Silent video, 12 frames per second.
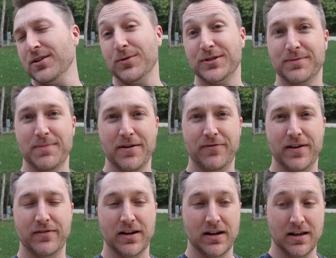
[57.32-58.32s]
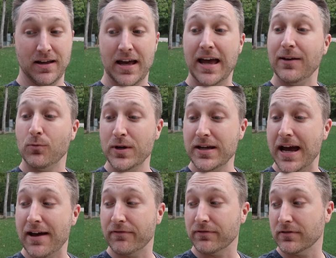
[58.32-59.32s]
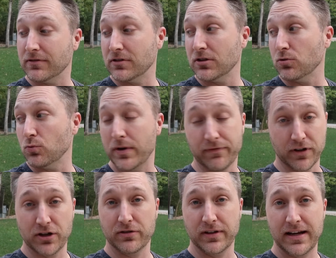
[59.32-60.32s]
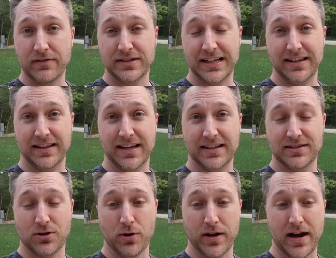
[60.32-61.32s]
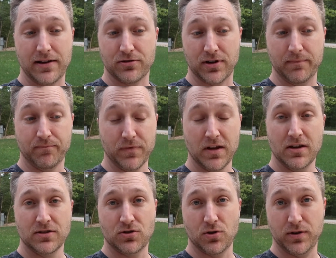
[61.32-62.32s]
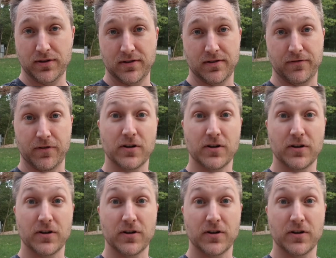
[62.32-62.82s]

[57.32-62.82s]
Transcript: Which is my favorite. And we have We've literally never taken the kids to go get ice cream. So this is a